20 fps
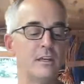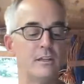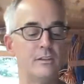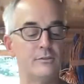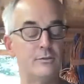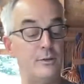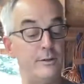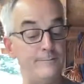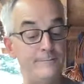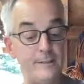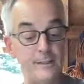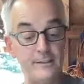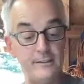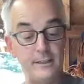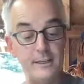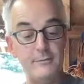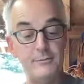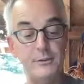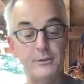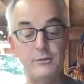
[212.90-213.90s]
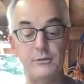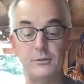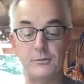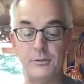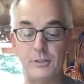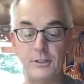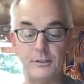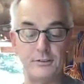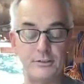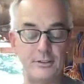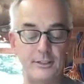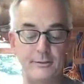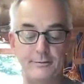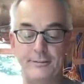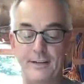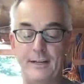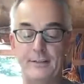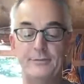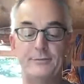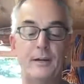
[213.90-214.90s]
So I fell in love with tool rolls. Now
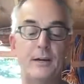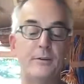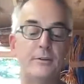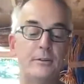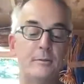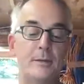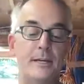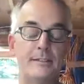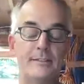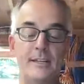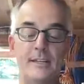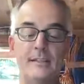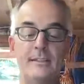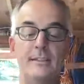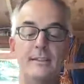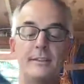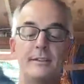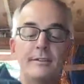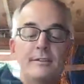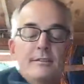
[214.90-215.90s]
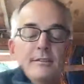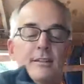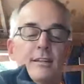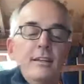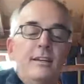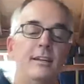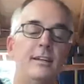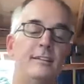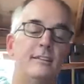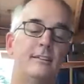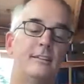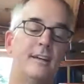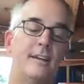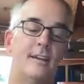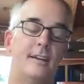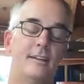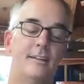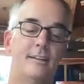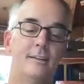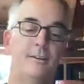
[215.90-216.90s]
fast forward about 10 years, and
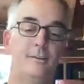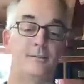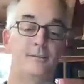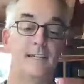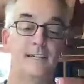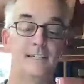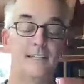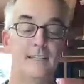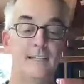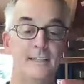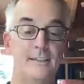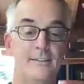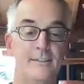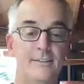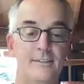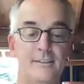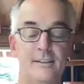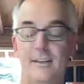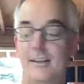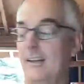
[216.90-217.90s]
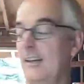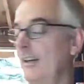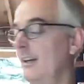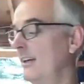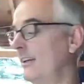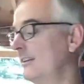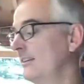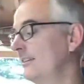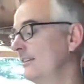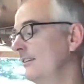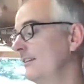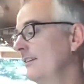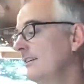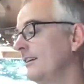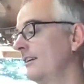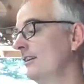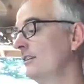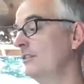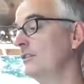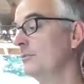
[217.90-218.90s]
now I've got kids and
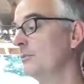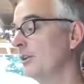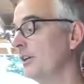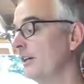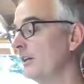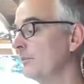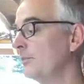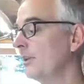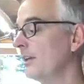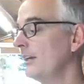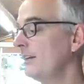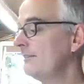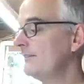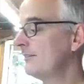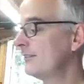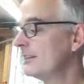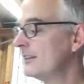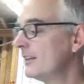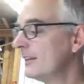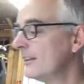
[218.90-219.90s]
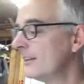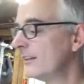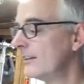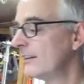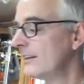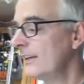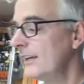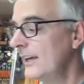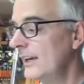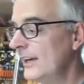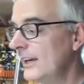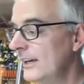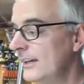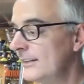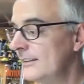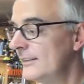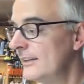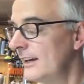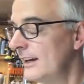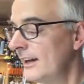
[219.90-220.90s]
no more airplane.
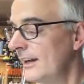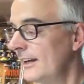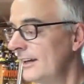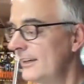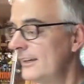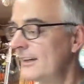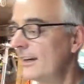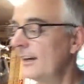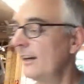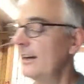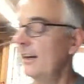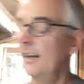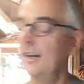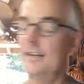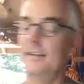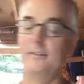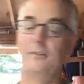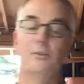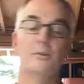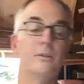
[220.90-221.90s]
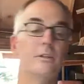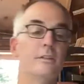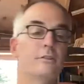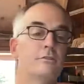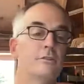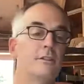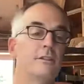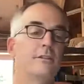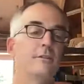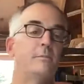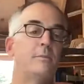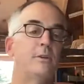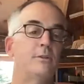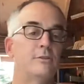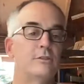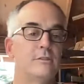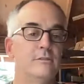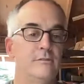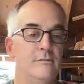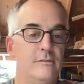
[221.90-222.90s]
And I had a toiletry
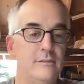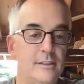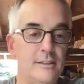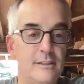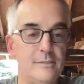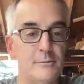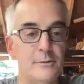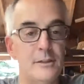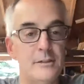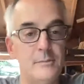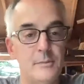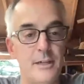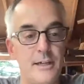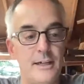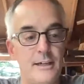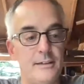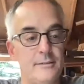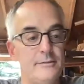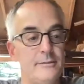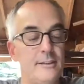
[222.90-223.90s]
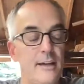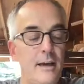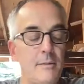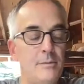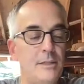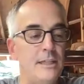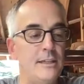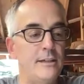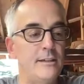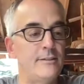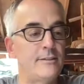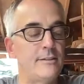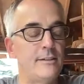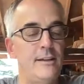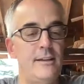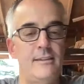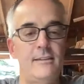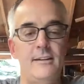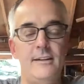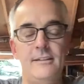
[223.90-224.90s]
explosion in one of my DOP kits, and
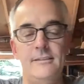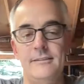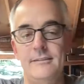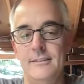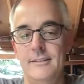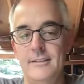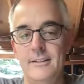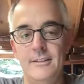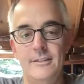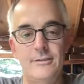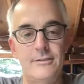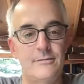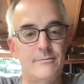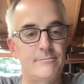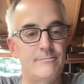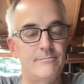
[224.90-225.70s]
I thought, is this